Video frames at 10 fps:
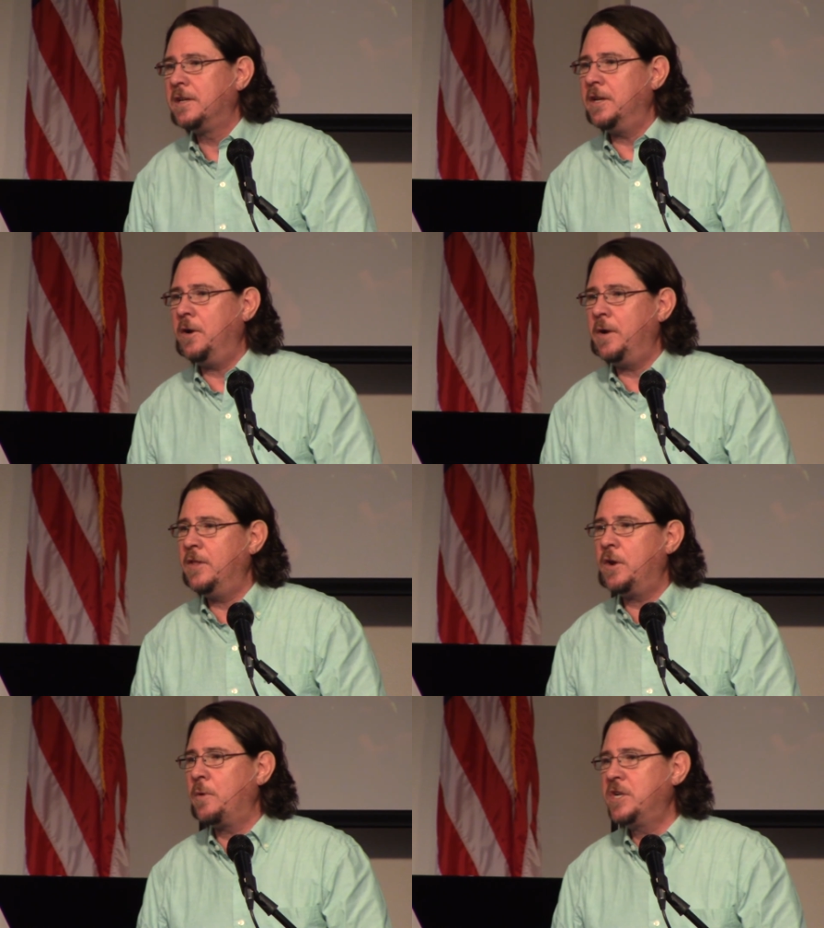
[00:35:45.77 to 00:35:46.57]
You know,
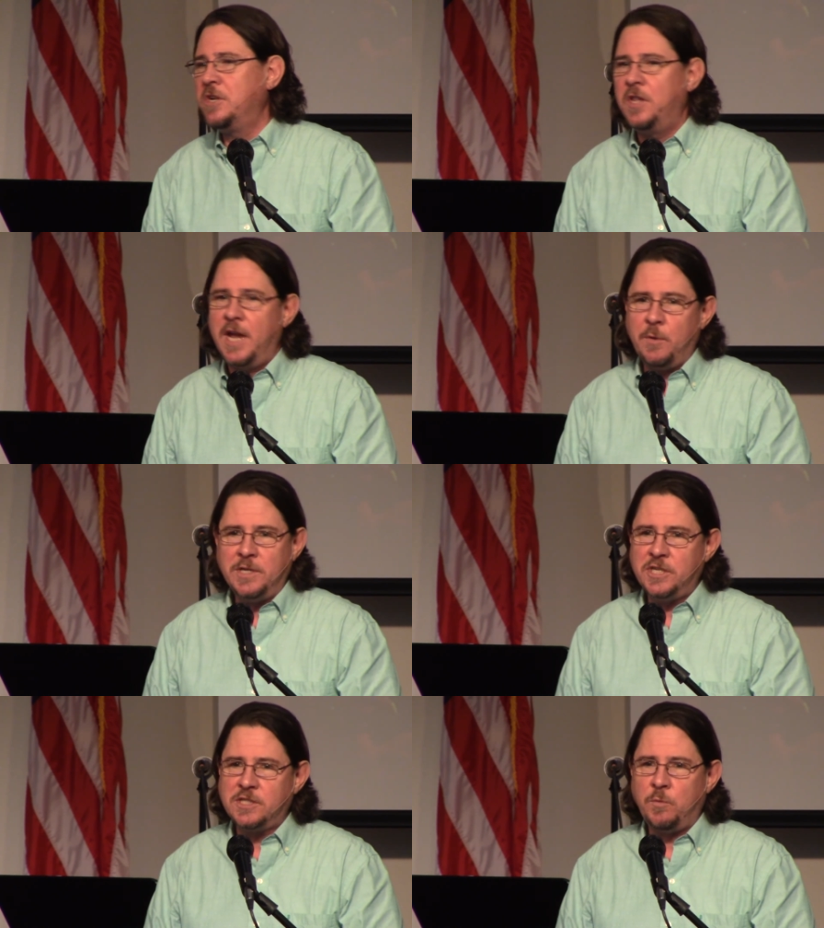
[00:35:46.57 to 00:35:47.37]
in the original
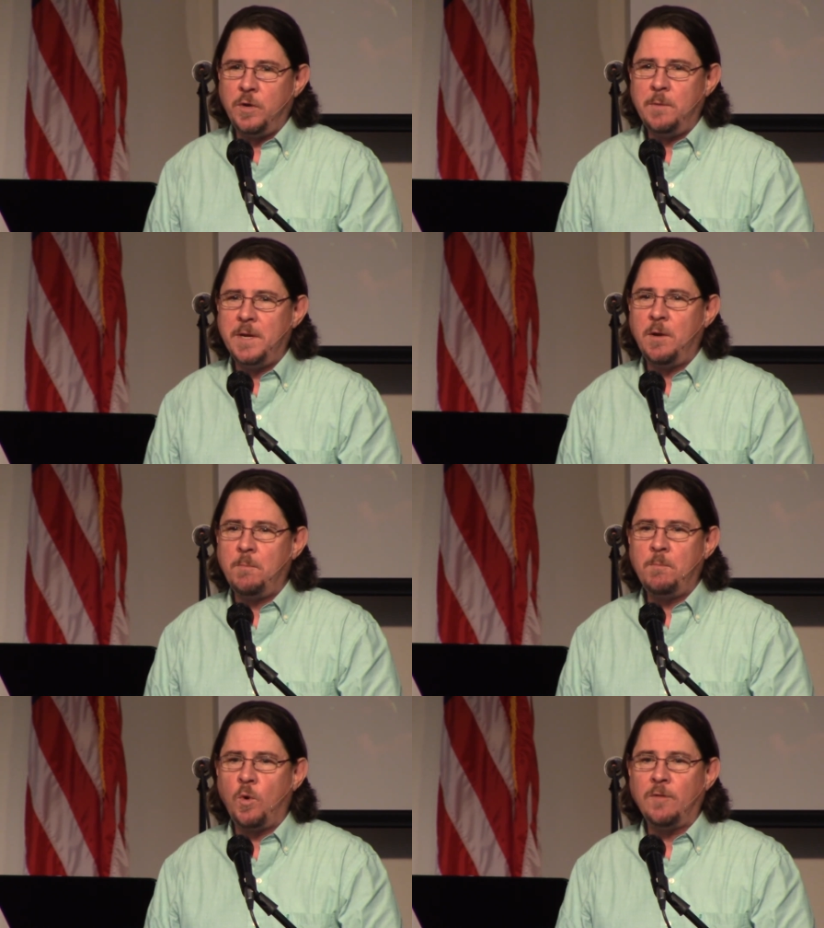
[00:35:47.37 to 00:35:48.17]
languages, it would have been a,
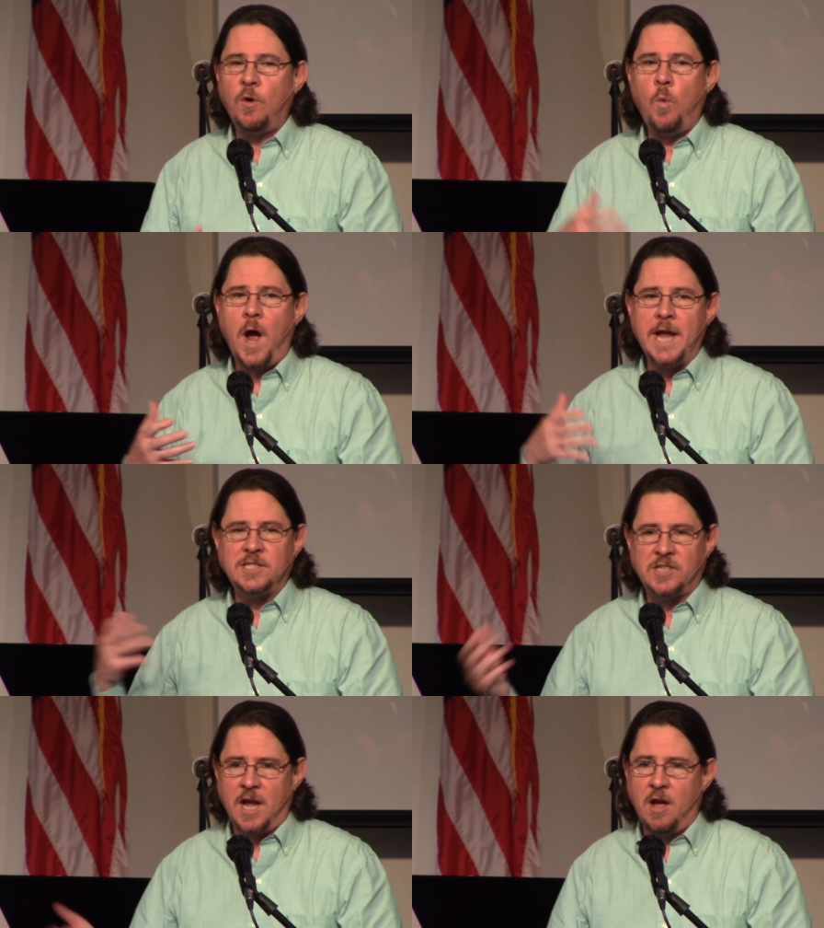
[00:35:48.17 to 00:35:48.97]
more of a Y
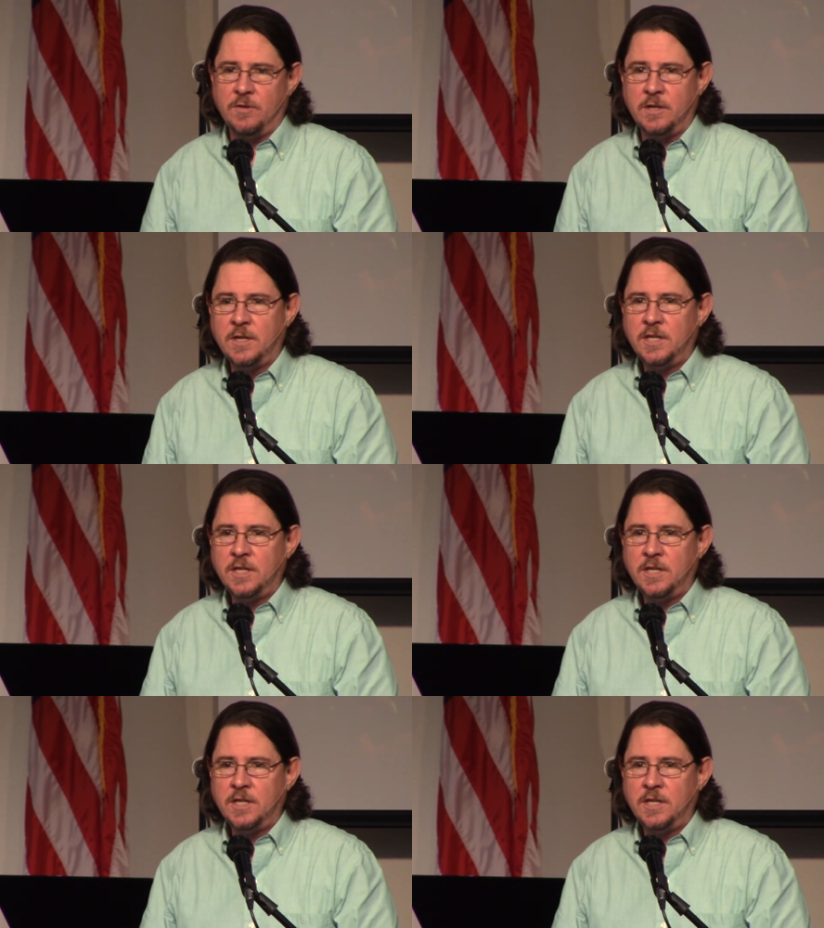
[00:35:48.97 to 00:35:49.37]
sound.